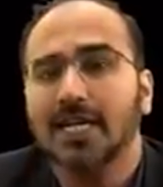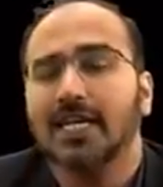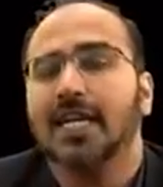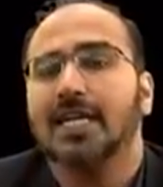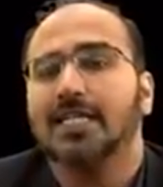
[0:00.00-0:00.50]

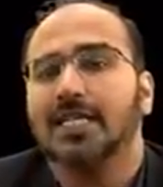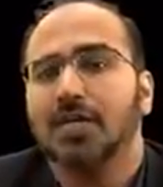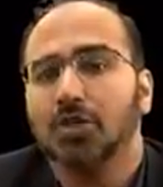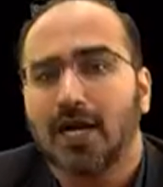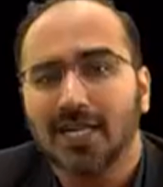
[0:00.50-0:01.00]
indicating
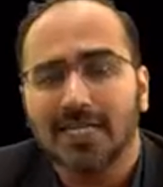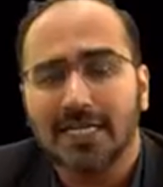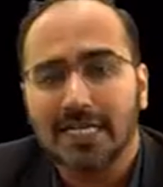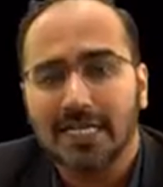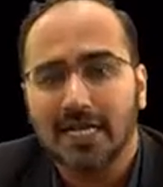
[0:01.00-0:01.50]
that you are in the
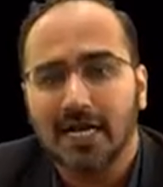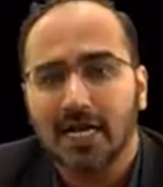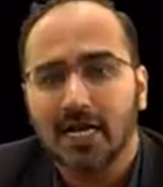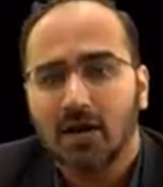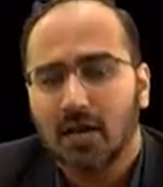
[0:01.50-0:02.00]

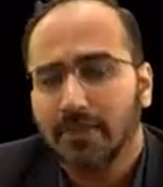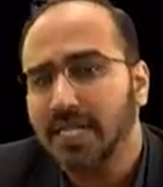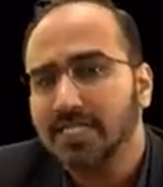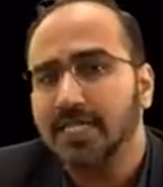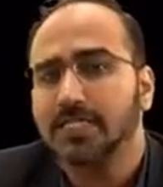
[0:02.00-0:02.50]
trachea, or
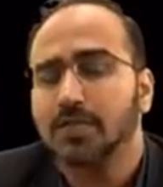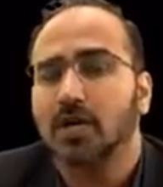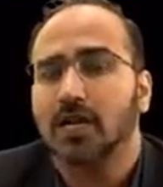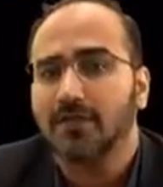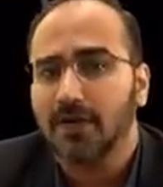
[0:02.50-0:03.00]
best test to
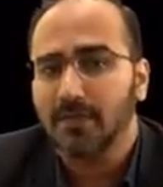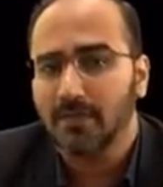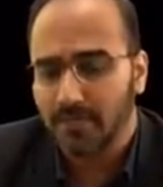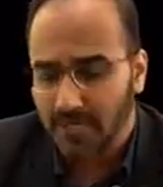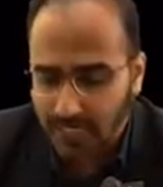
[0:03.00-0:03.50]

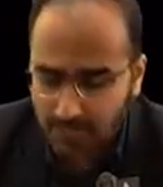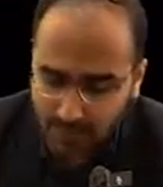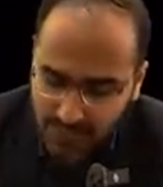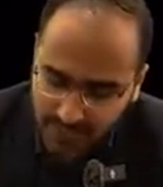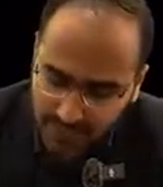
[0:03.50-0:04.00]
confirm
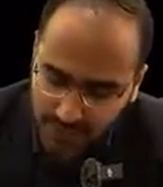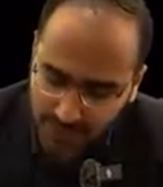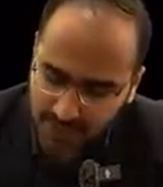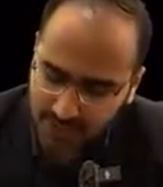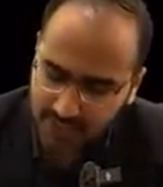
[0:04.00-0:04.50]
endotracheal
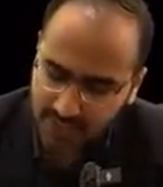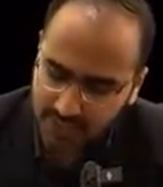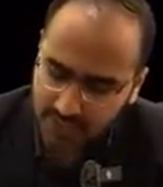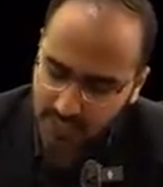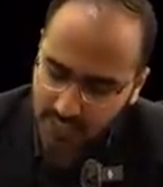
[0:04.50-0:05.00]
intubation
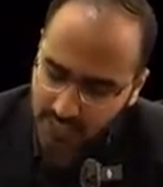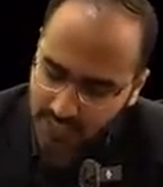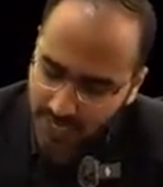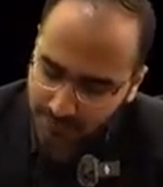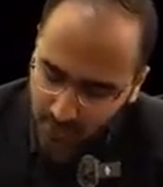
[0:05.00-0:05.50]
is
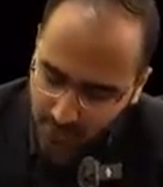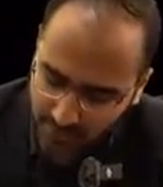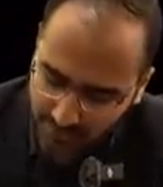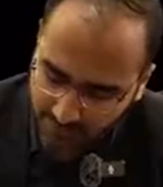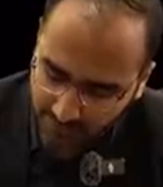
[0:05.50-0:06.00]

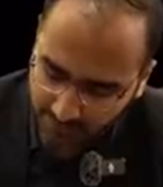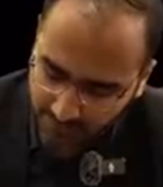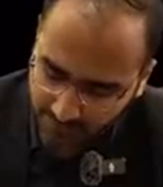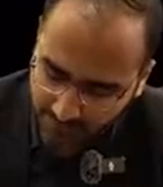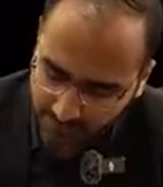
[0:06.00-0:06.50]
capnograph.
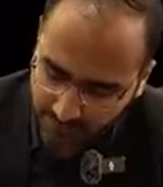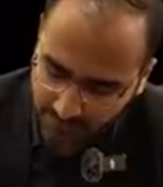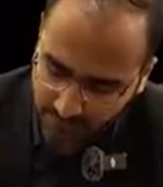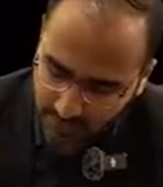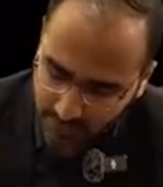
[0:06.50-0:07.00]

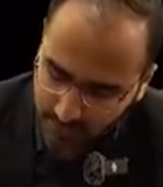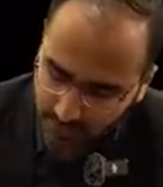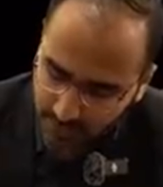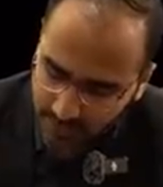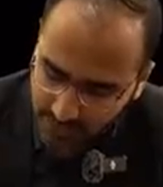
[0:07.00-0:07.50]
Is
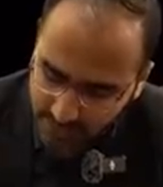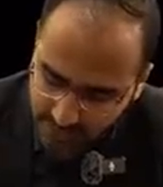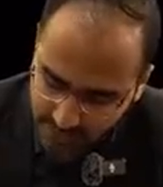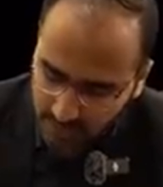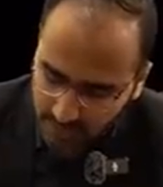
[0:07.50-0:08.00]
what,
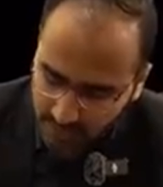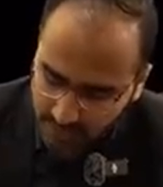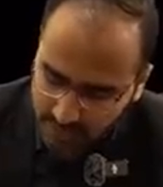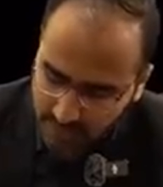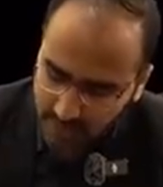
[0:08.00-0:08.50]
guys?
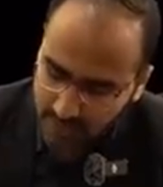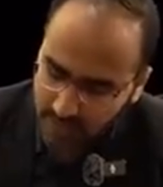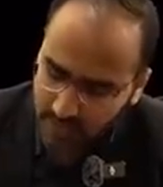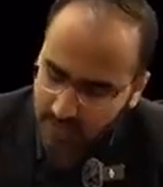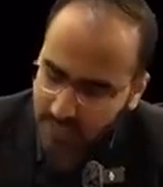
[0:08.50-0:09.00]
Is
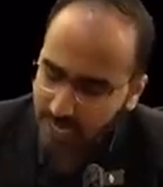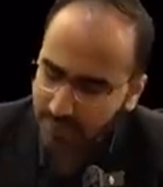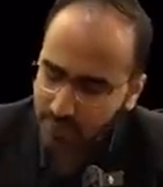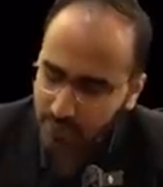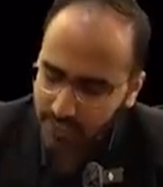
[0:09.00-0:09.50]

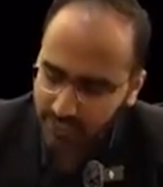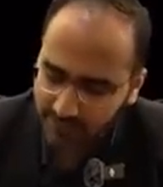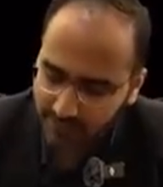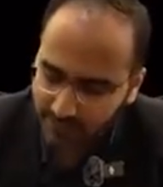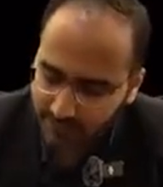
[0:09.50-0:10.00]
capnograph.